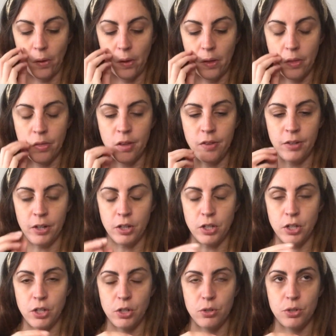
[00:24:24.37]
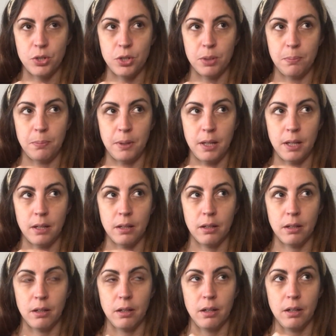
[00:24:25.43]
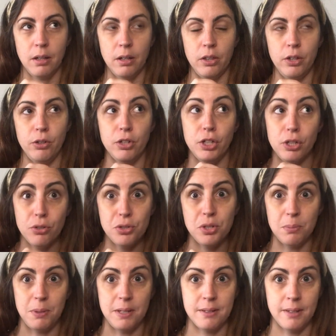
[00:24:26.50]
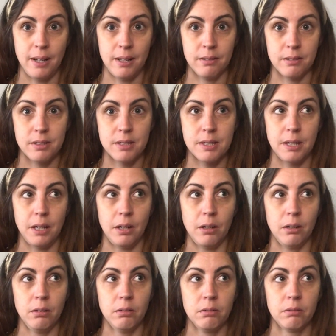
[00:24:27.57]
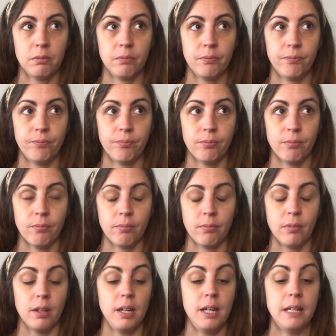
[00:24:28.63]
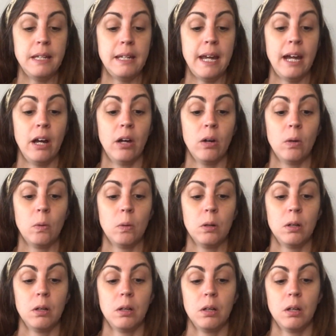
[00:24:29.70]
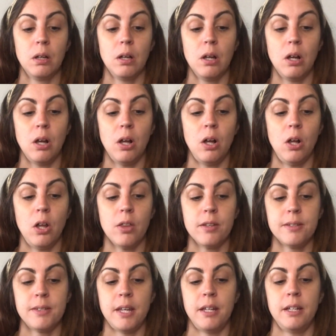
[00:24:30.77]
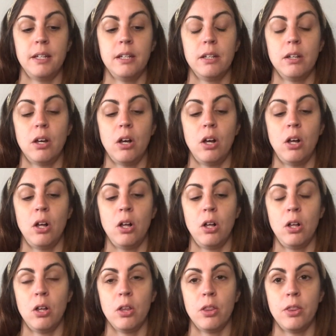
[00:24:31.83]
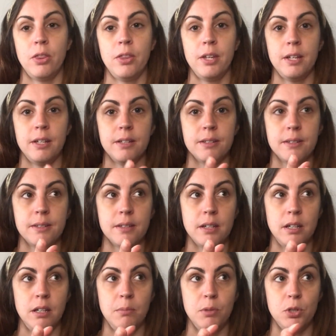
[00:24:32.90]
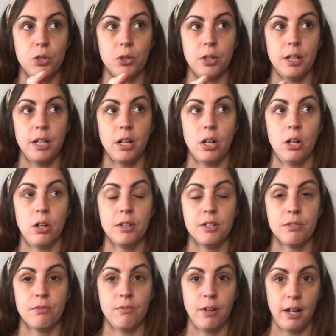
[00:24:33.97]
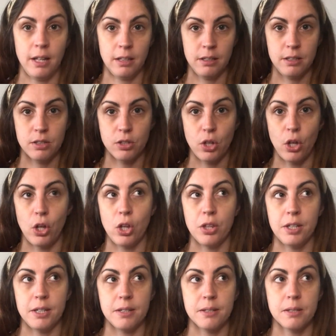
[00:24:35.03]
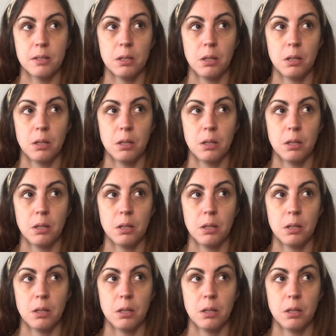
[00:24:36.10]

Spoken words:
that there used to be silence there, and now all of a sudden all this imagery, all this violence, all this